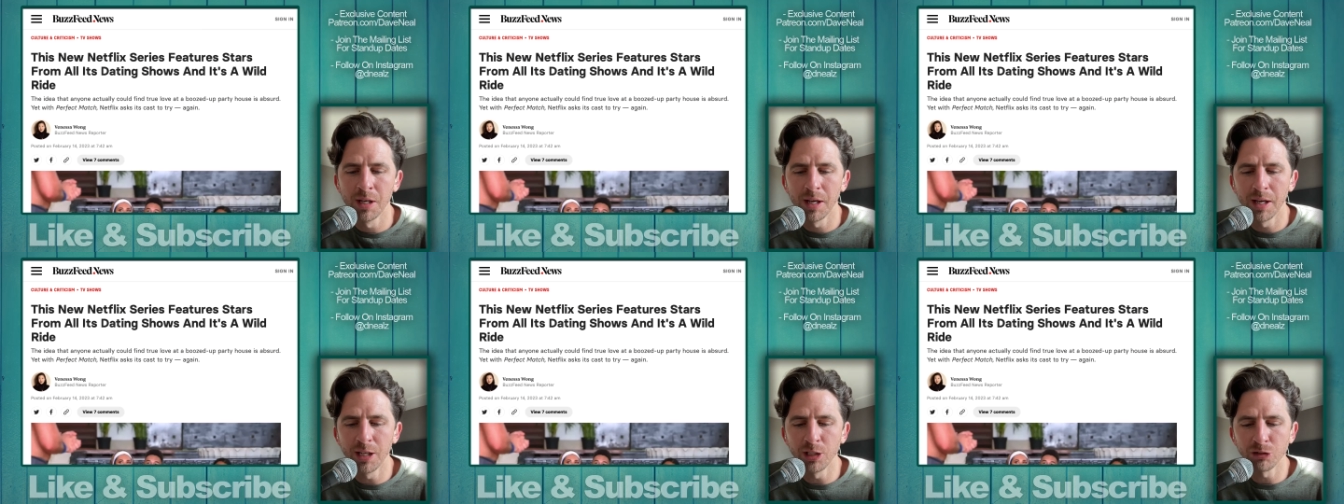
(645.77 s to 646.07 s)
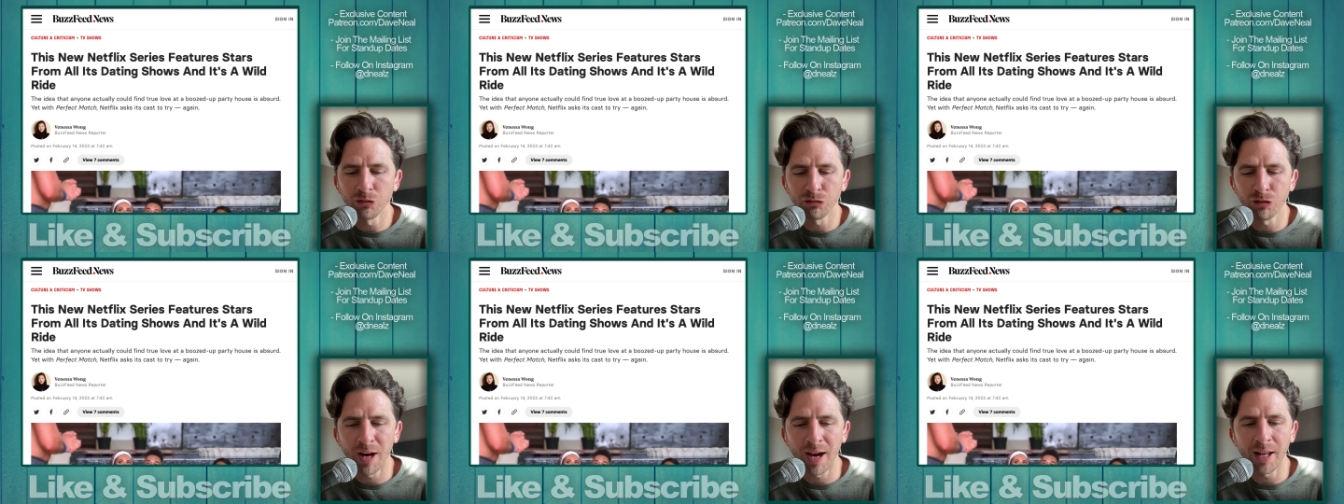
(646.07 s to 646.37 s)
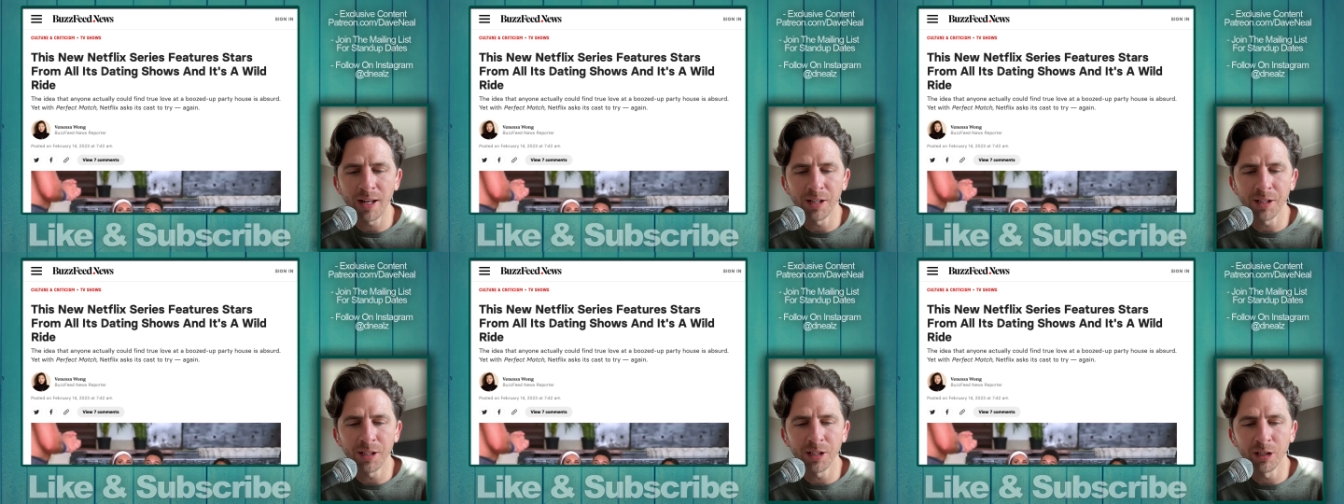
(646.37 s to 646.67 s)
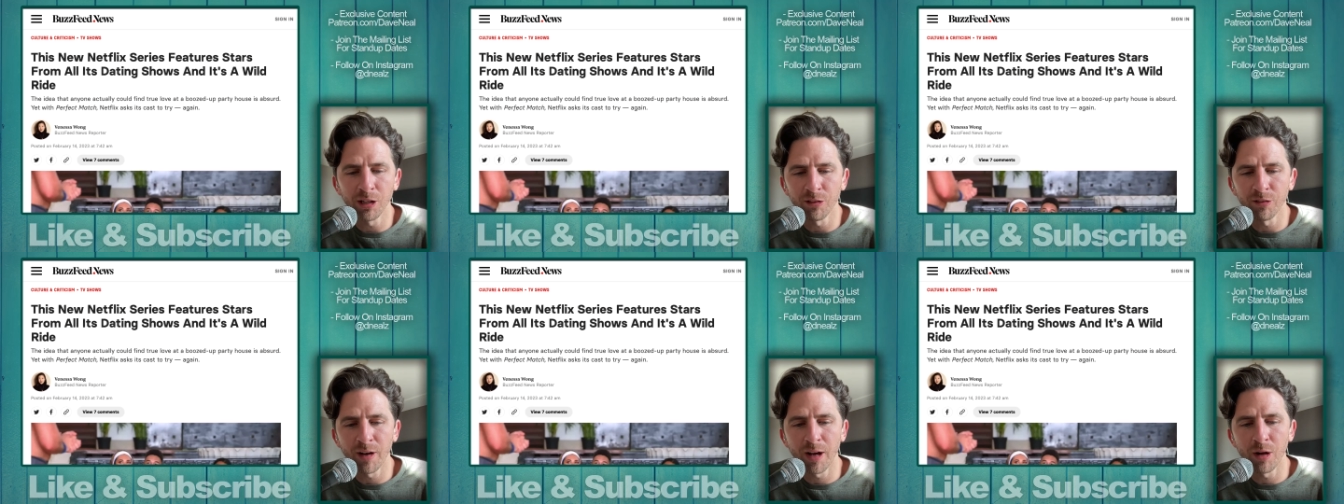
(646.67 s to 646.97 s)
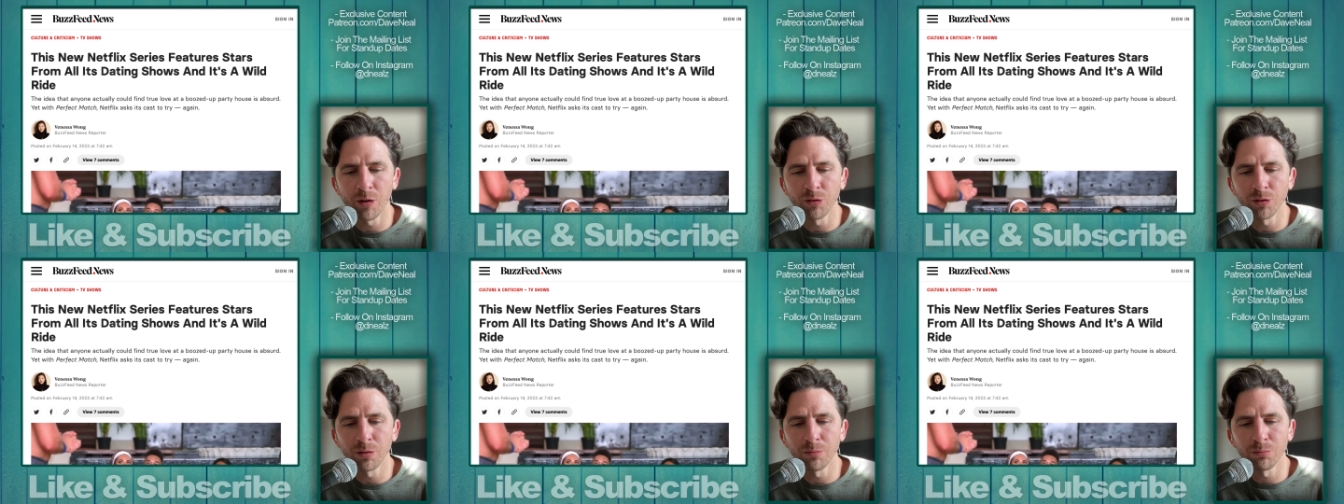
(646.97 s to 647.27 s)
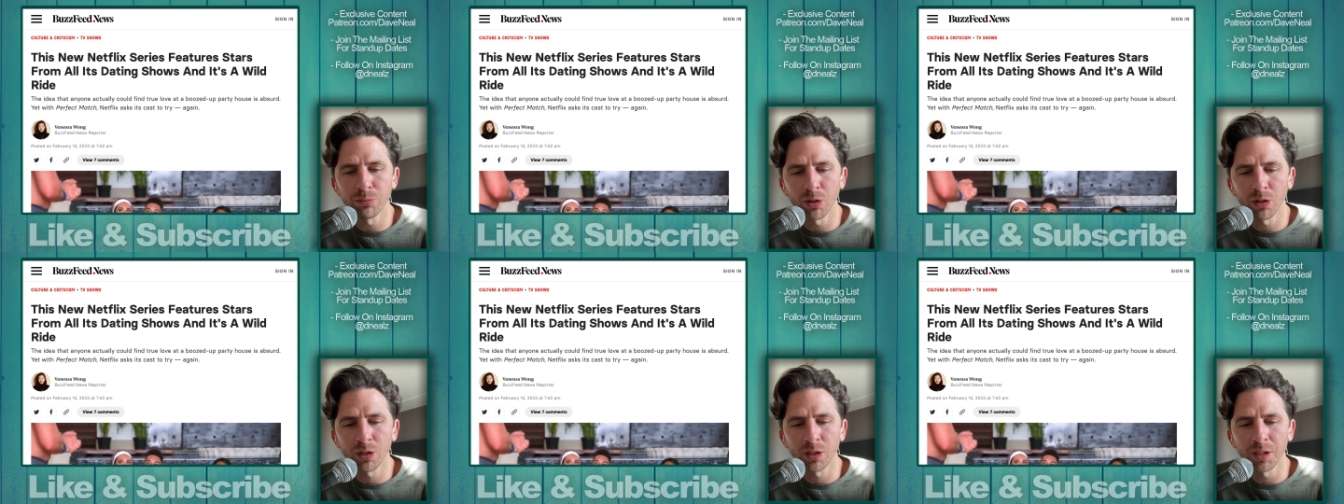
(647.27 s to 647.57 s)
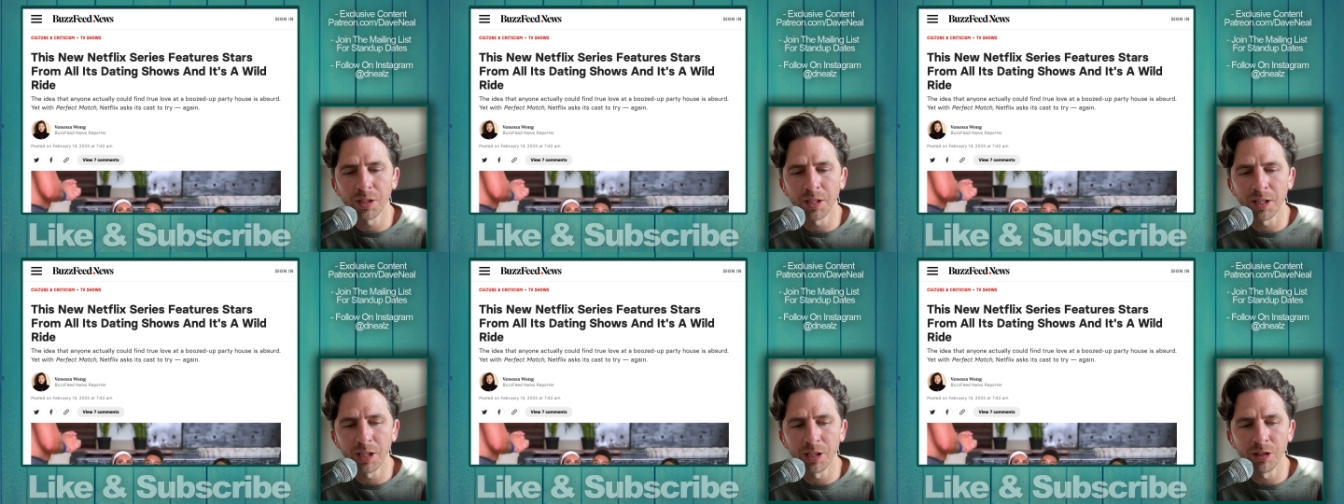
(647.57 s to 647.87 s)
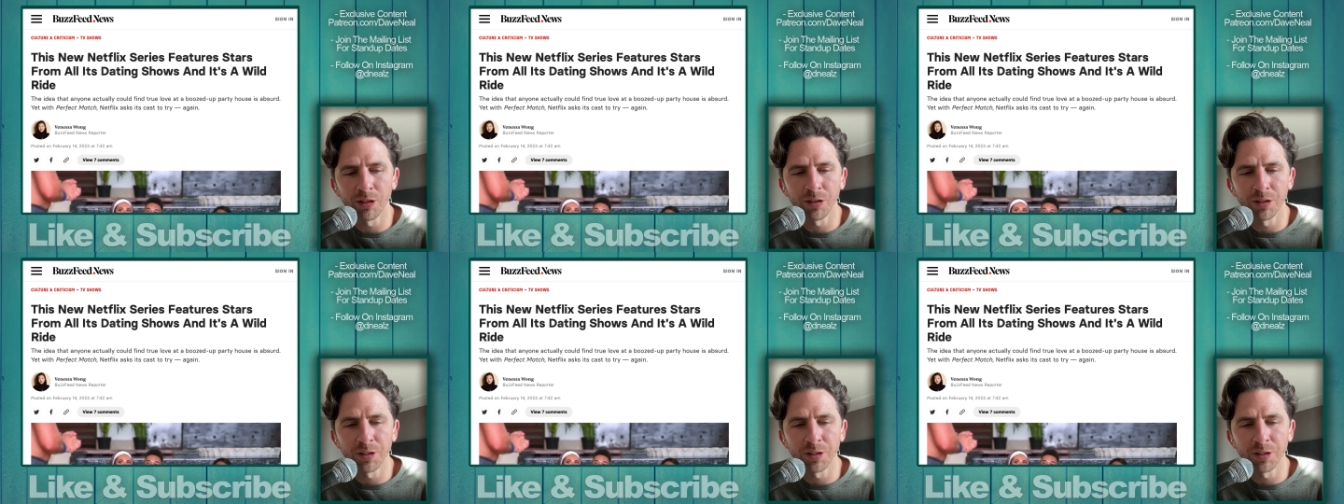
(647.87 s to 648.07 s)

is rallying around Brooklyn here